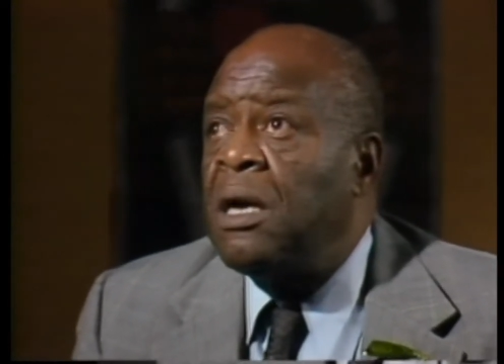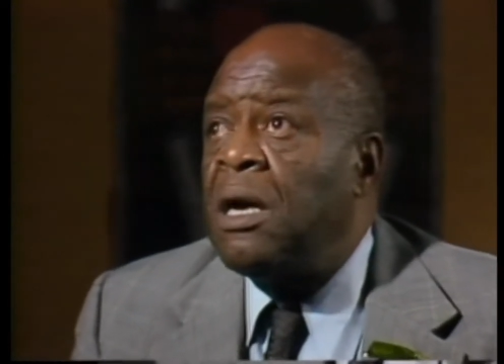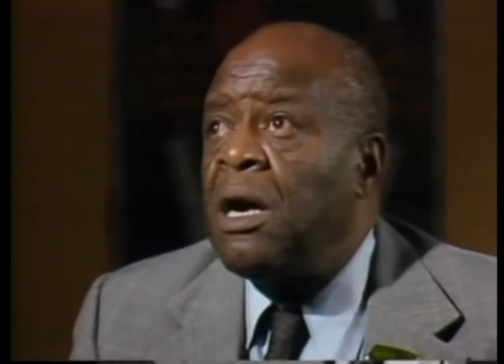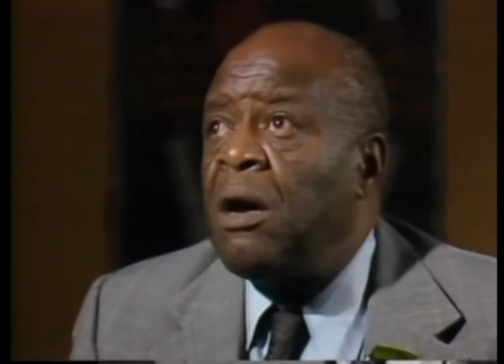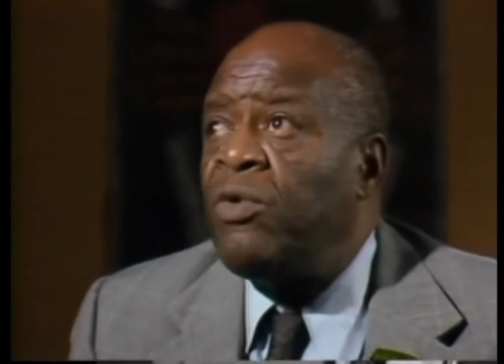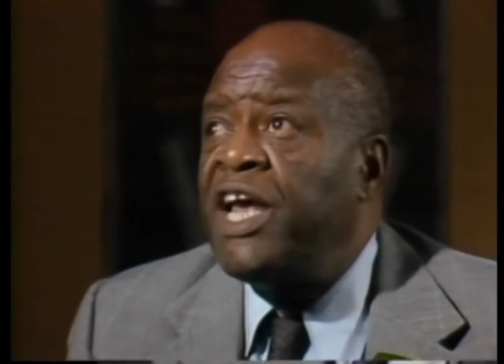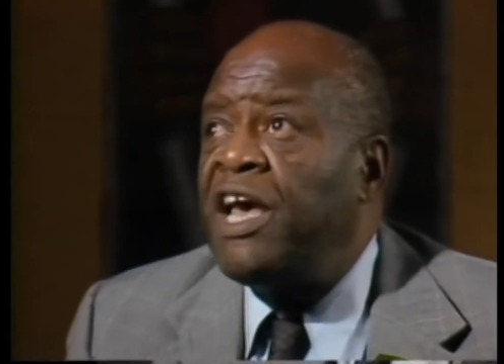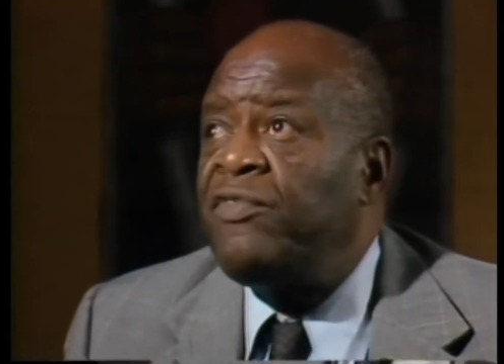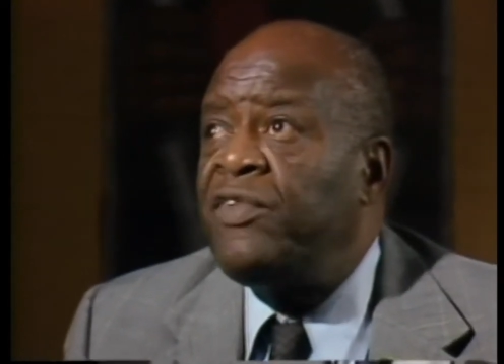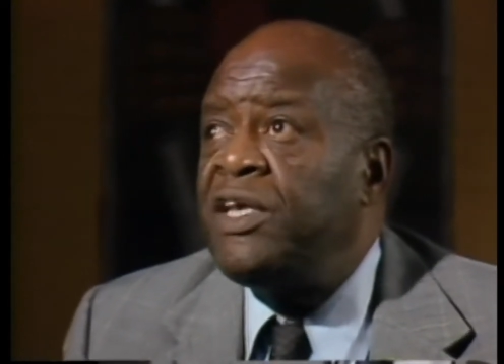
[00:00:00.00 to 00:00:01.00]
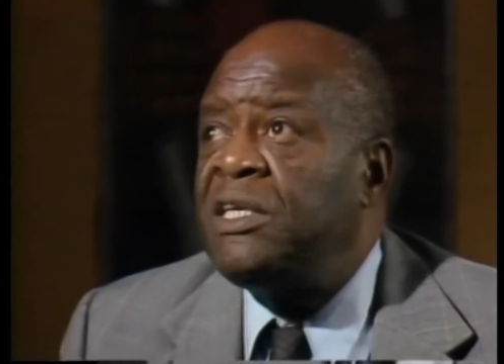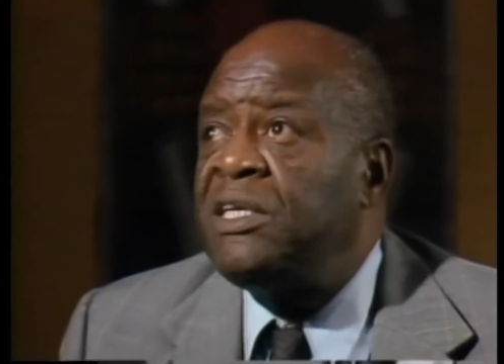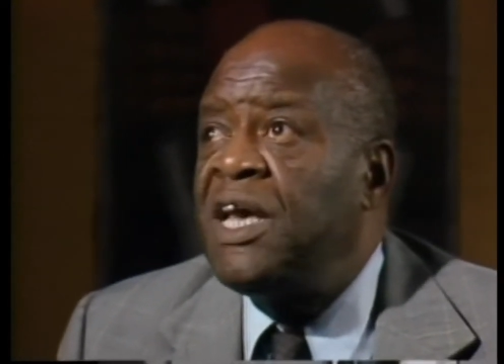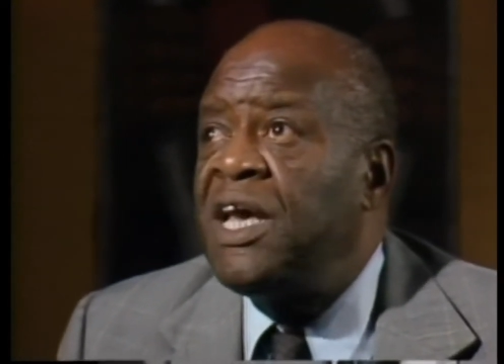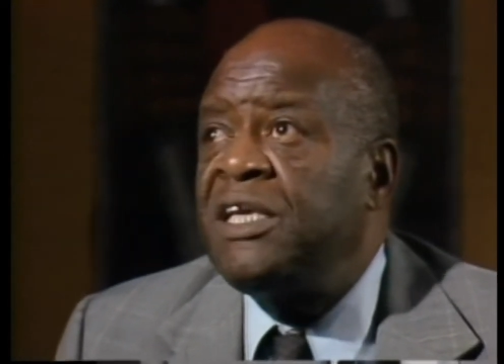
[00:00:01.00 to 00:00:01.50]
would have the
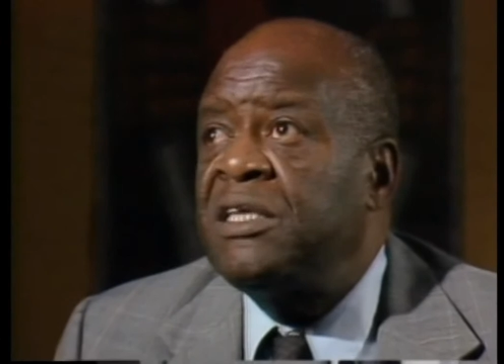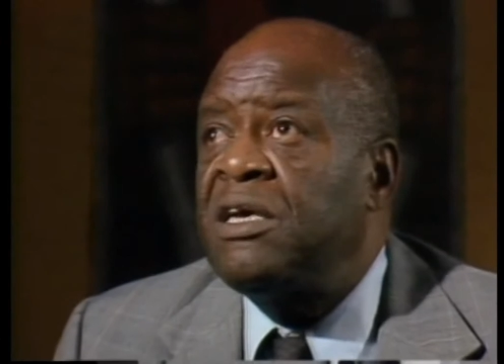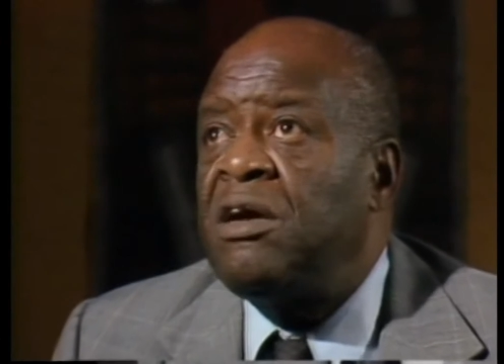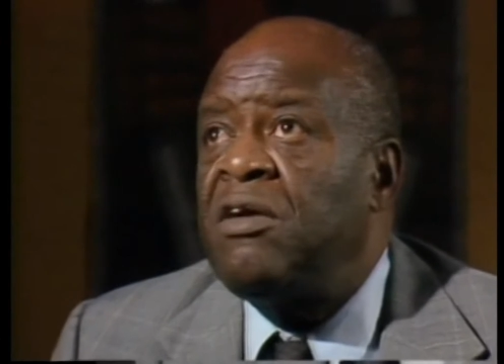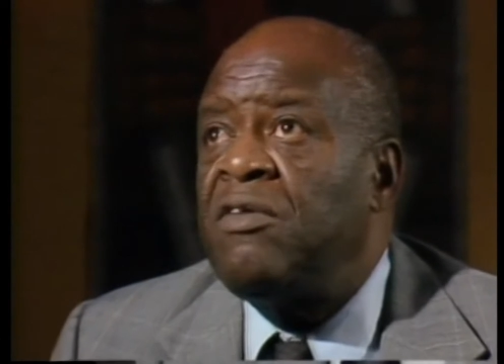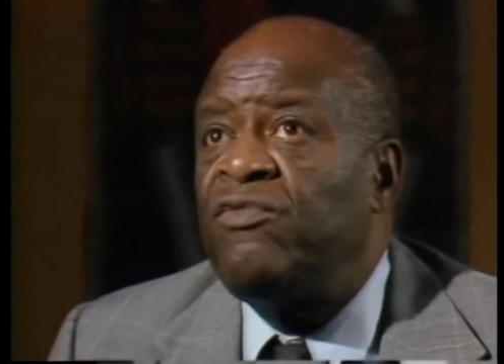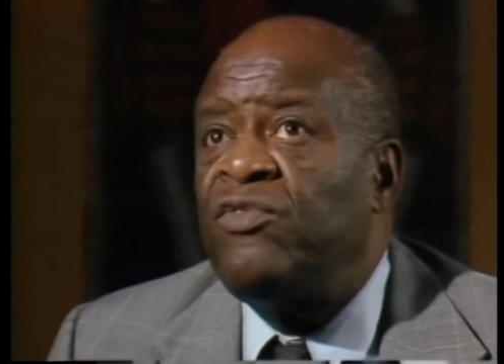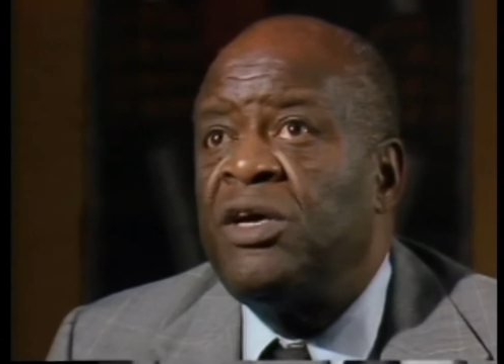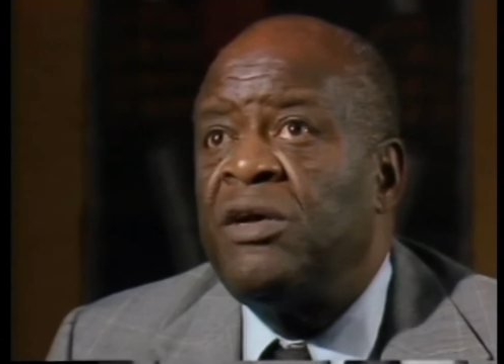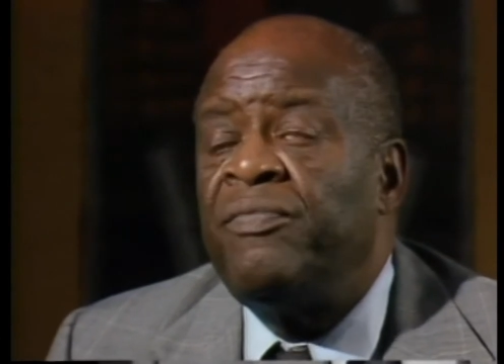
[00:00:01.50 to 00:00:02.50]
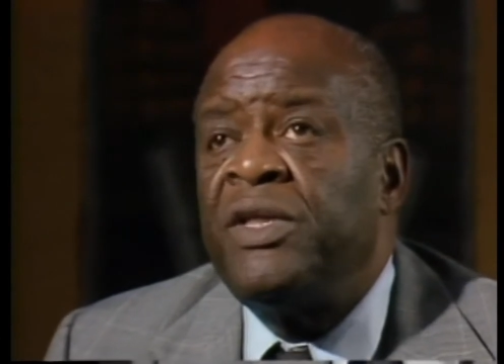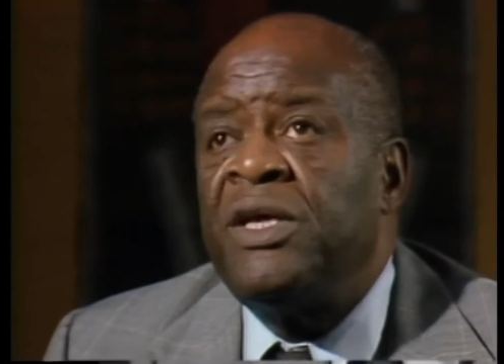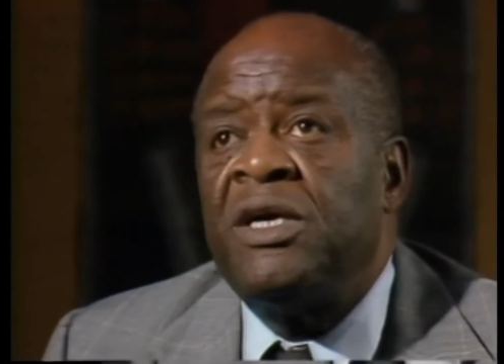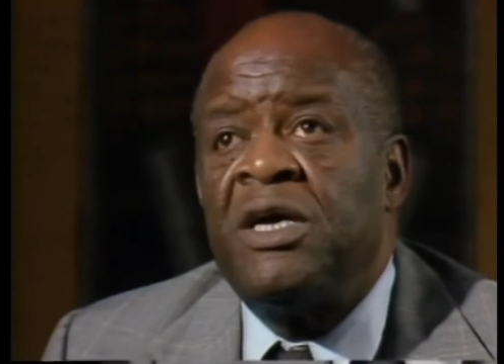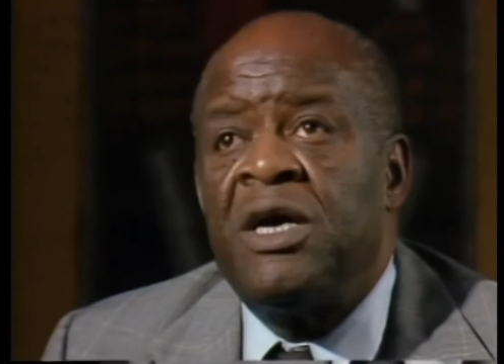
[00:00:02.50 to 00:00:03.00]
task of
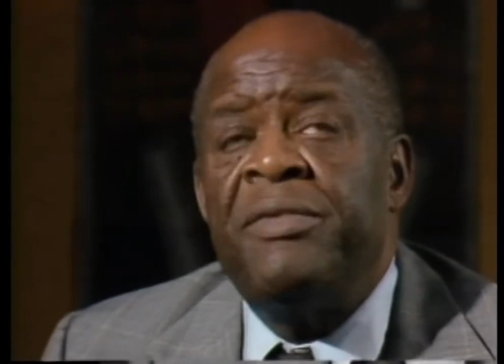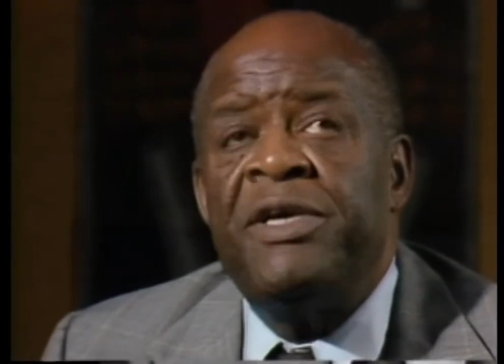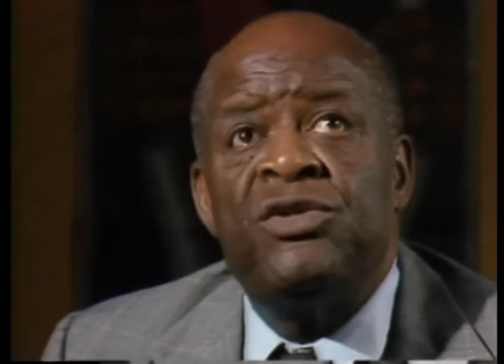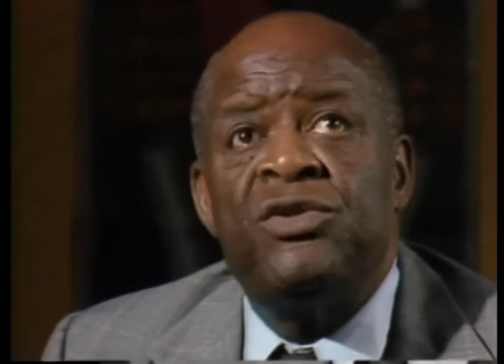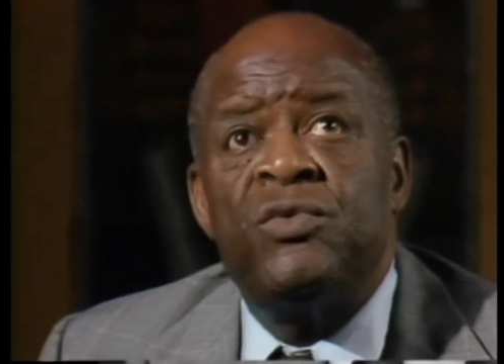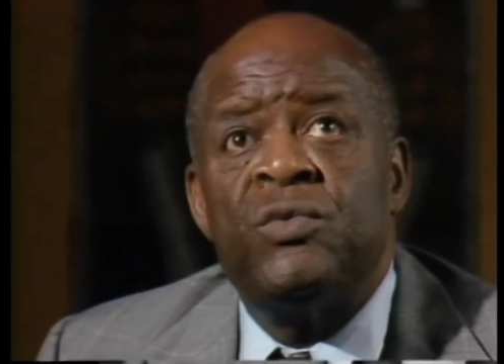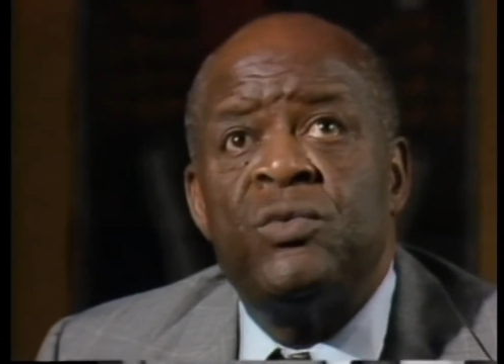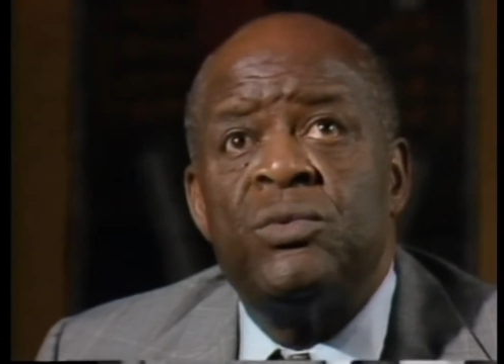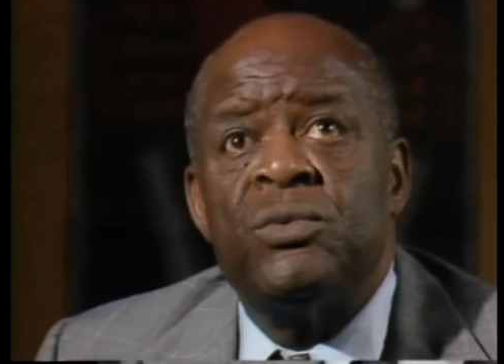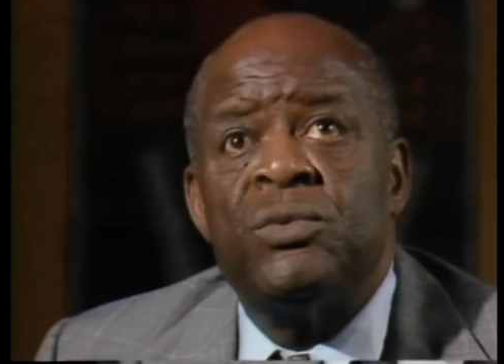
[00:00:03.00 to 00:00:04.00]
coming to